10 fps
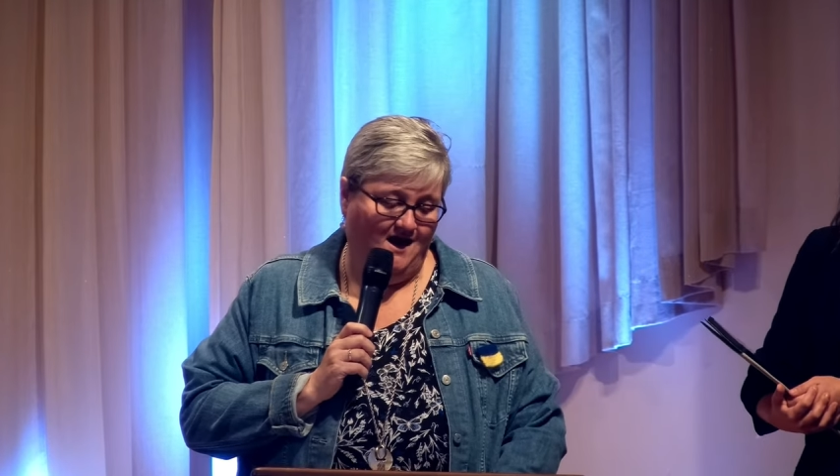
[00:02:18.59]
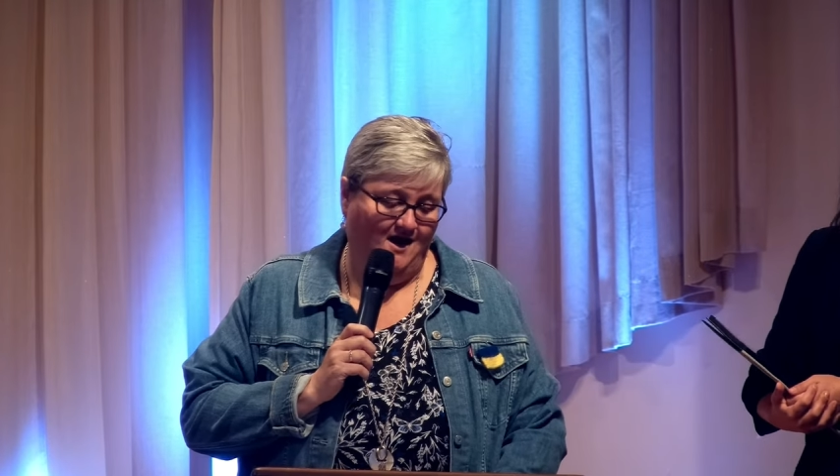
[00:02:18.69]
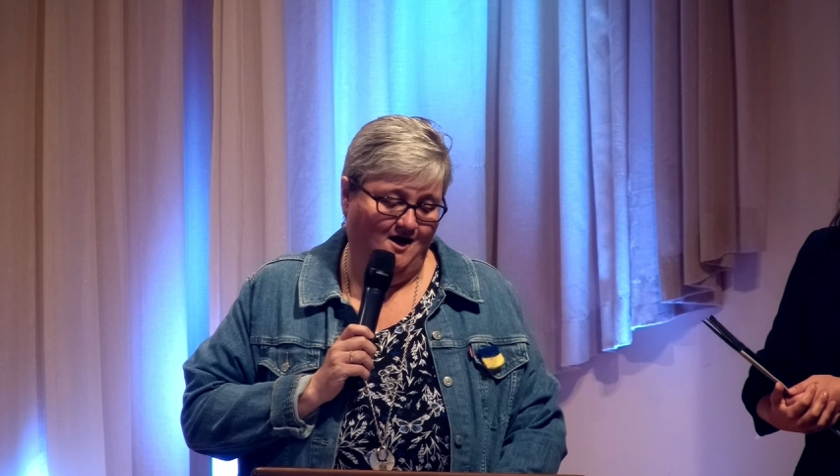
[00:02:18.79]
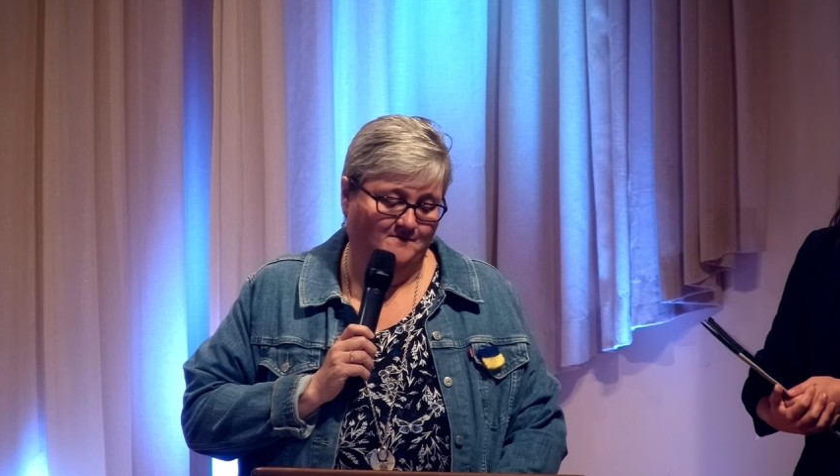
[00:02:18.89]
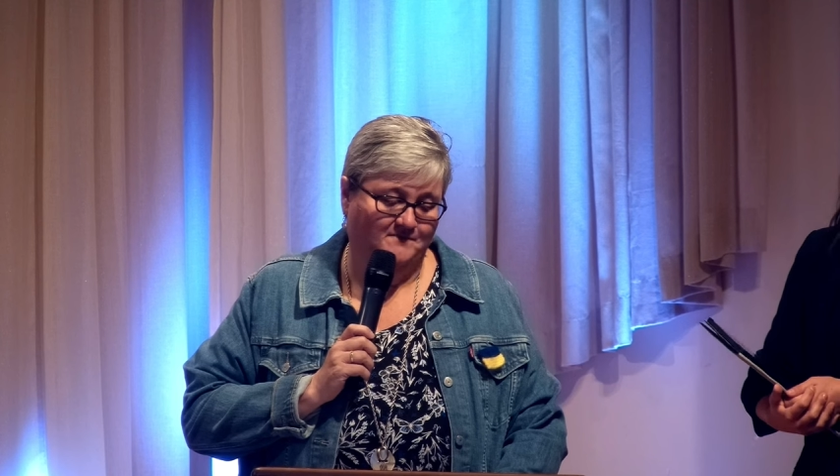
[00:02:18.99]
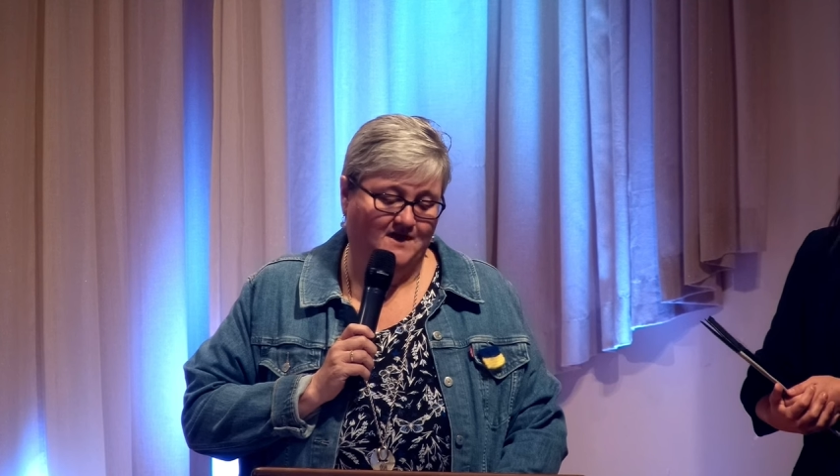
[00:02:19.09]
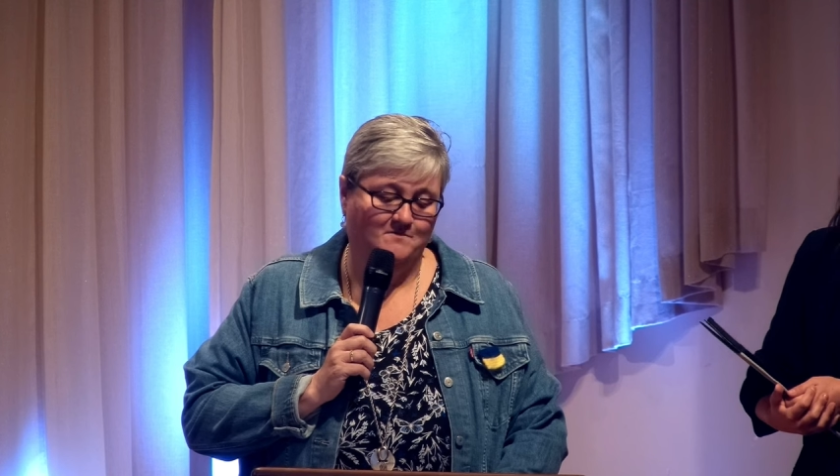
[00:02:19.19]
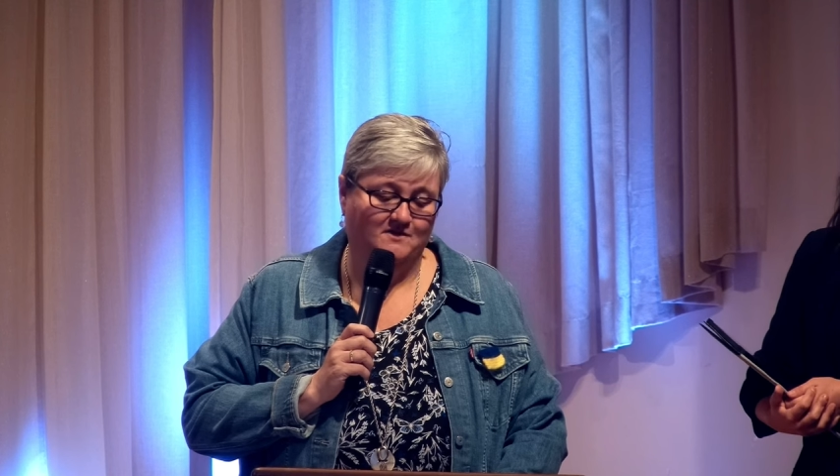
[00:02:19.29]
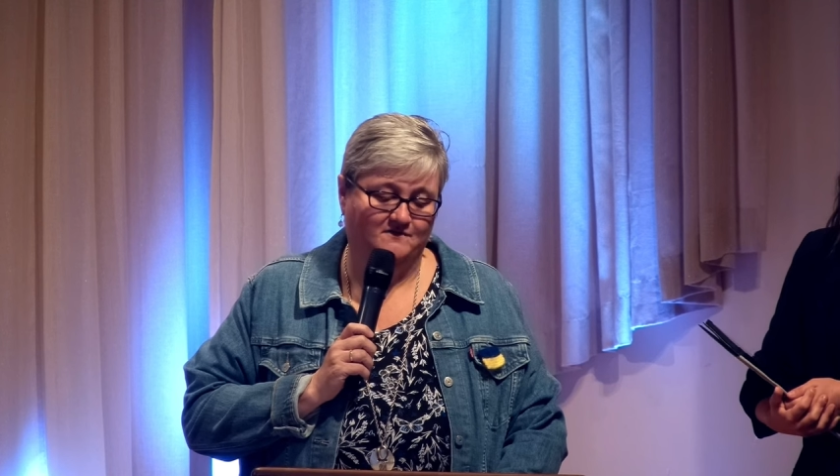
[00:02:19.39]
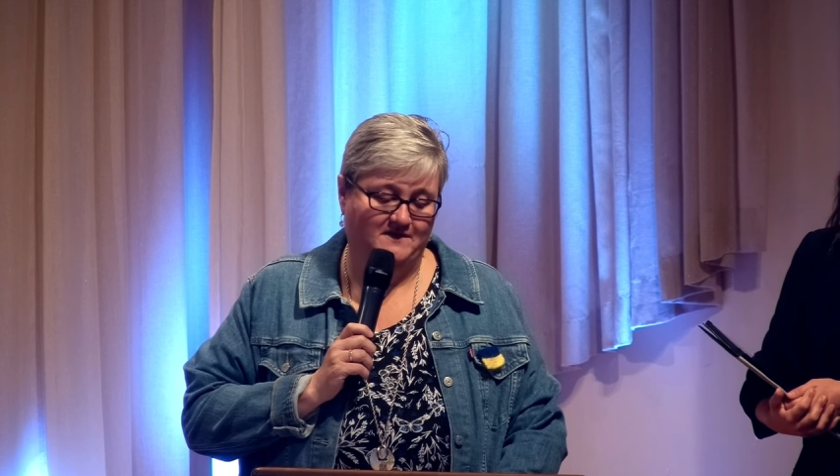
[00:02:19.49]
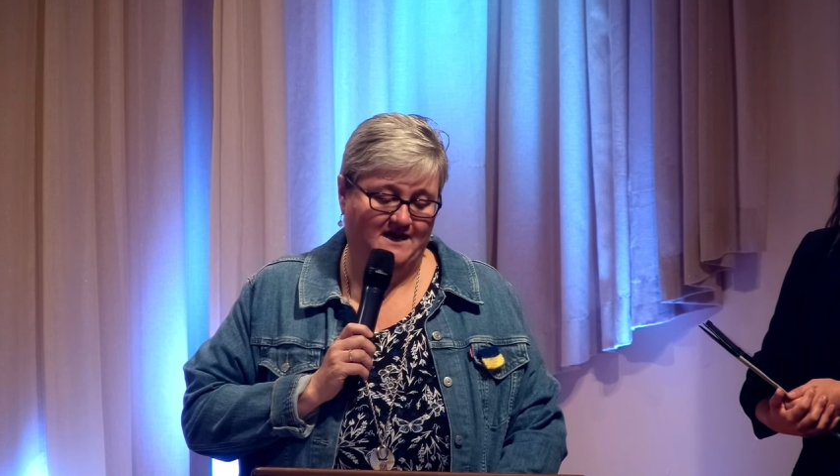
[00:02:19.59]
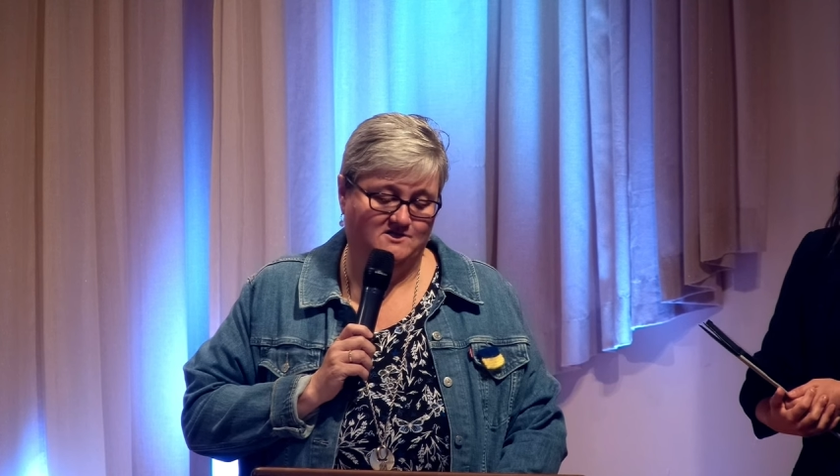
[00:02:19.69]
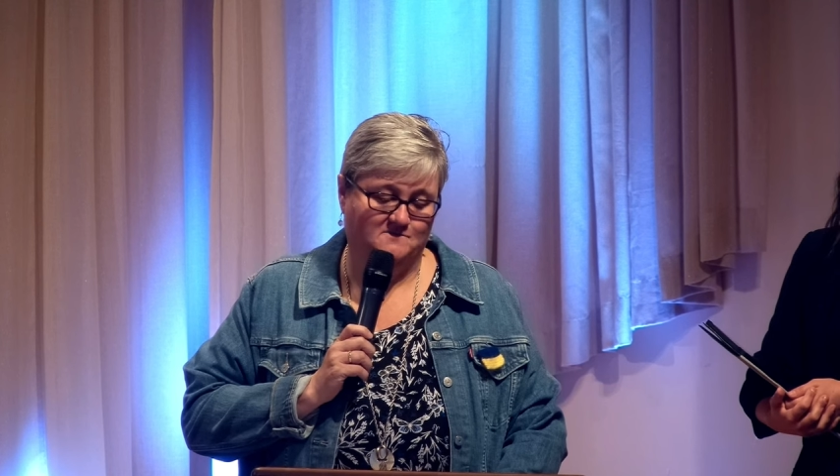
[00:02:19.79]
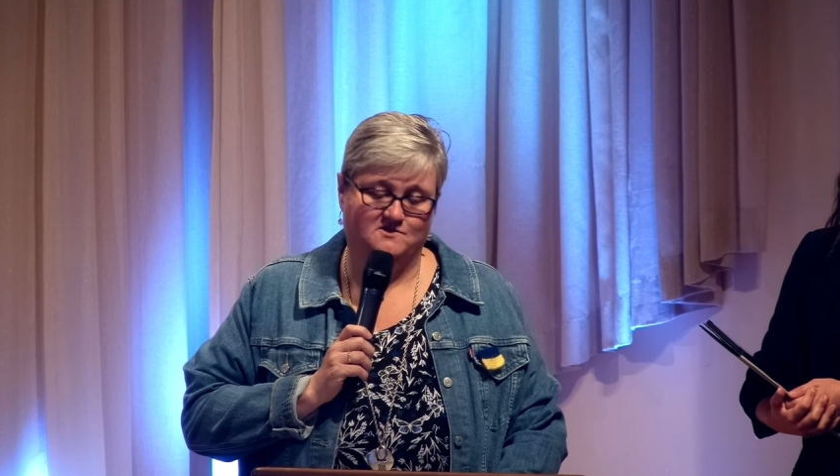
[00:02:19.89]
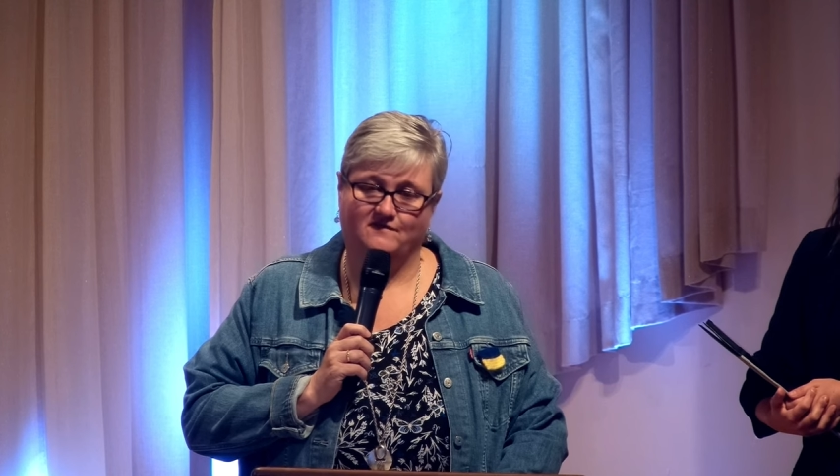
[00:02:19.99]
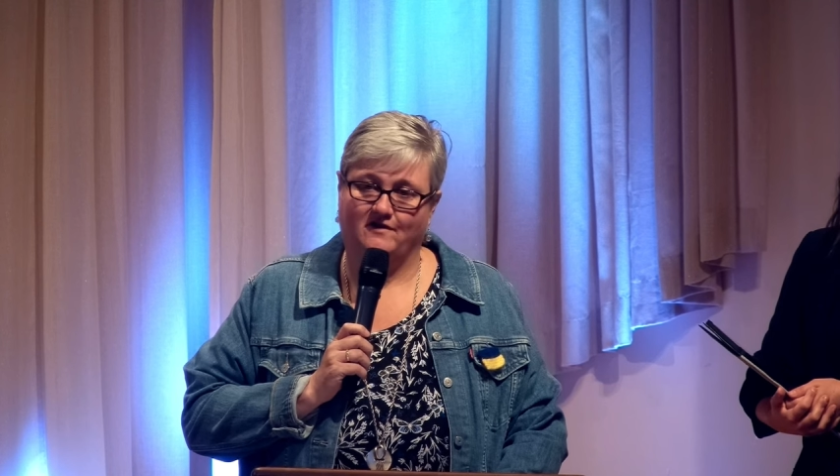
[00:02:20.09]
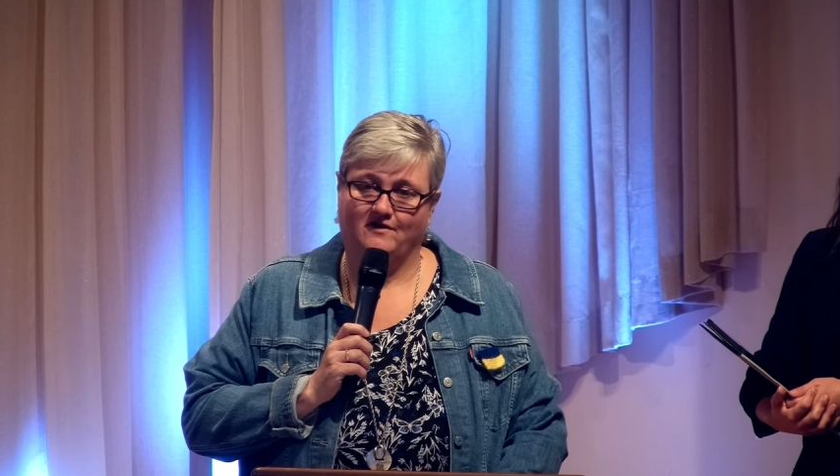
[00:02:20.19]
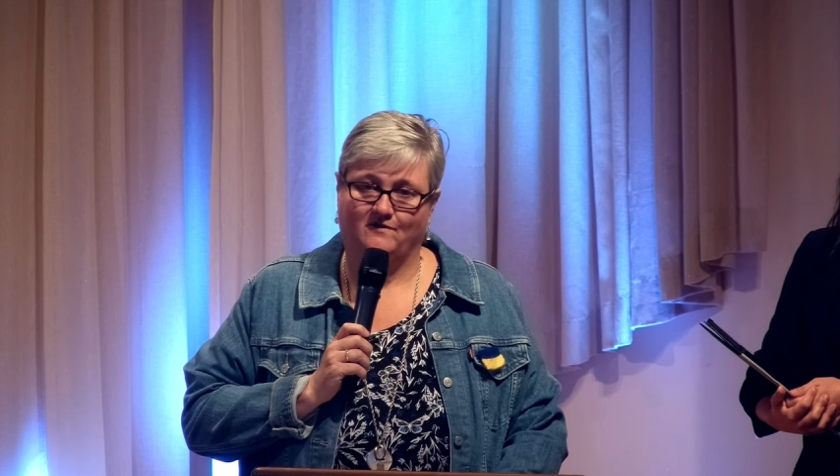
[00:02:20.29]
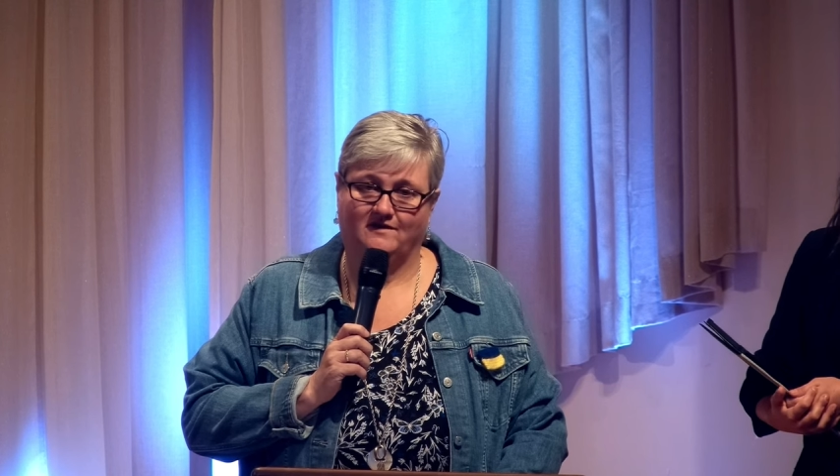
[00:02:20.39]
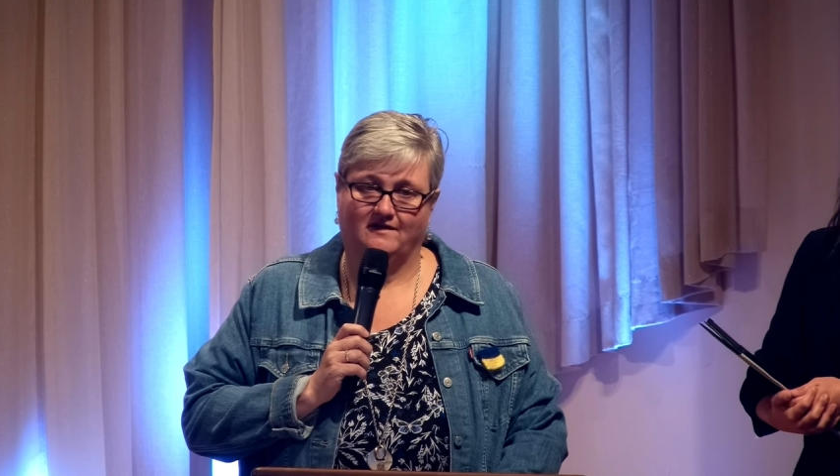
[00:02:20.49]
Couple of announcements
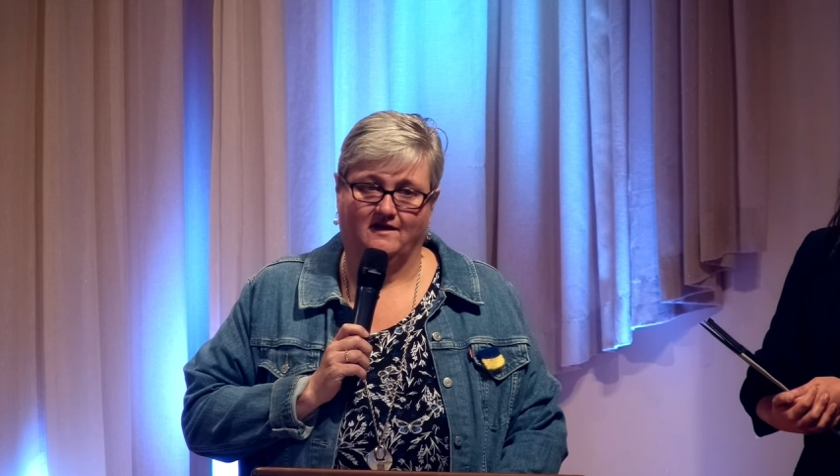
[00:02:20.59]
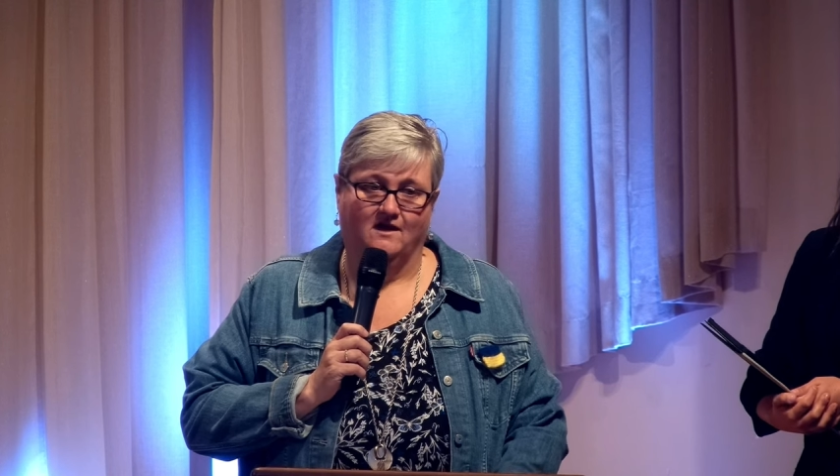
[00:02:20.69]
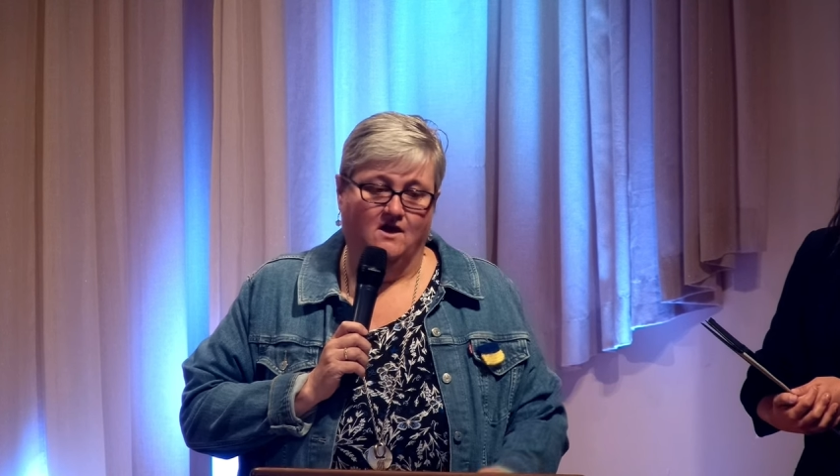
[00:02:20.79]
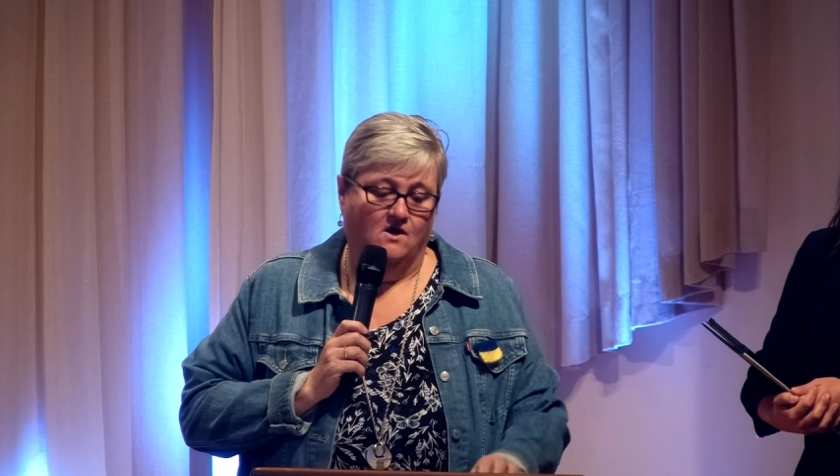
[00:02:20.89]
very quickly.